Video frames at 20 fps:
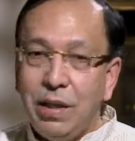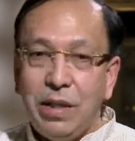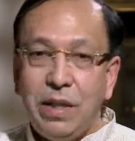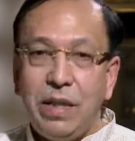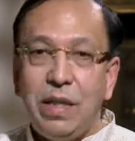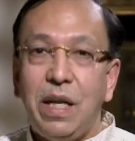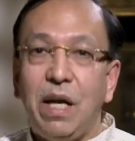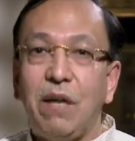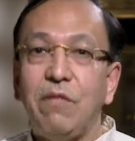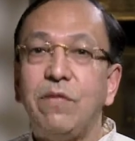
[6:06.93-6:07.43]

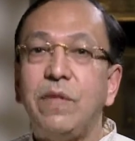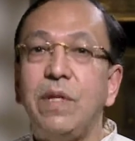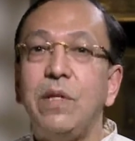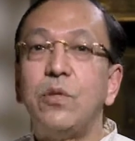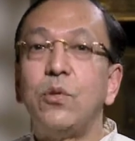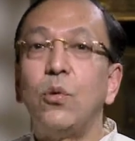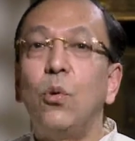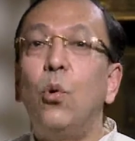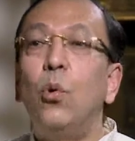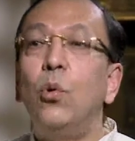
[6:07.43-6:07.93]
He loved
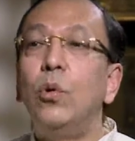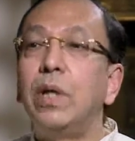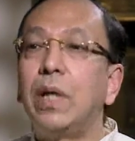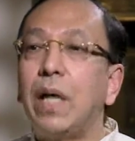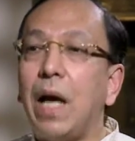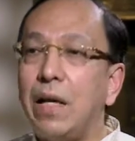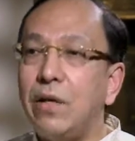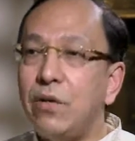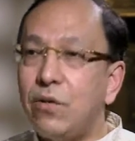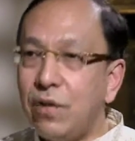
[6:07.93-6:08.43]
his own
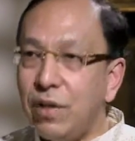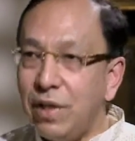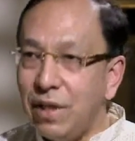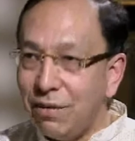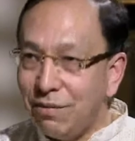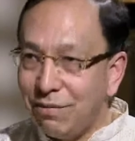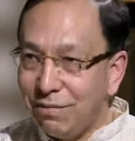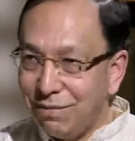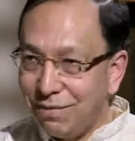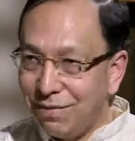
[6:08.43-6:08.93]

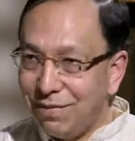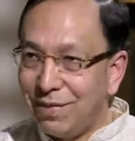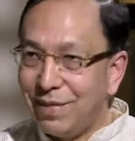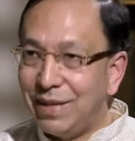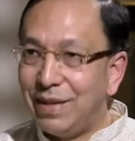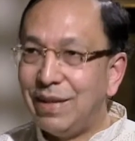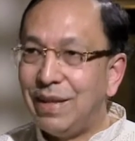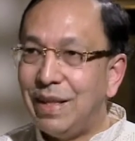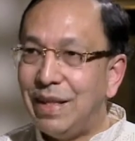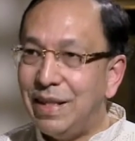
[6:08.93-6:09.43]
country,
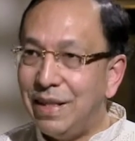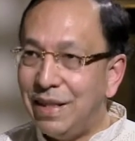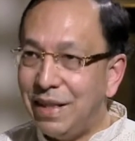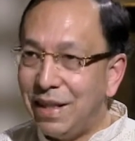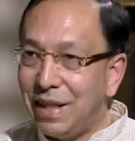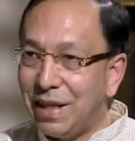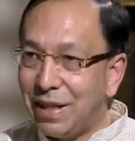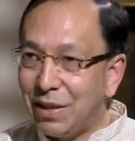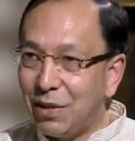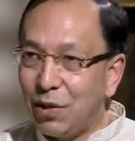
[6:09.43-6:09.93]

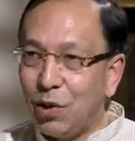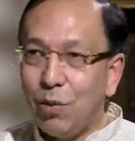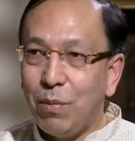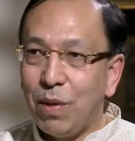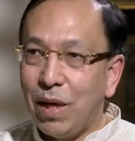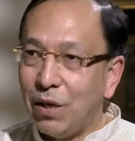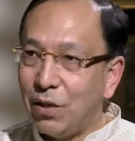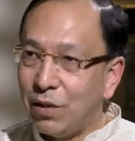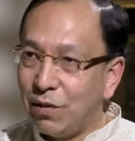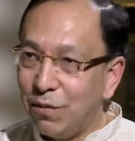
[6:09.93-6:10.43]
India or
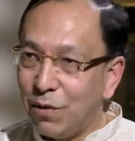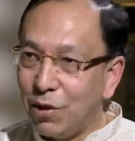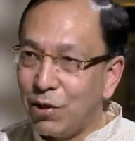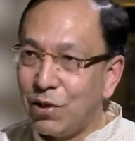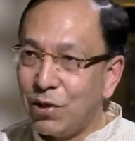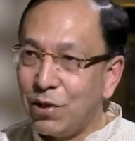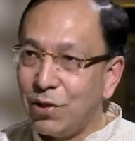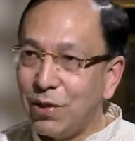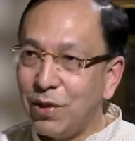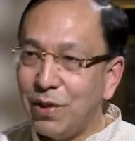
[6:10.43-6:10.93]

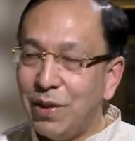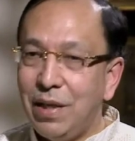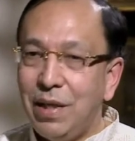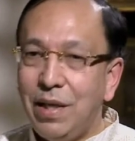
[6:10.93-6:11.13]
Bharatvarsha.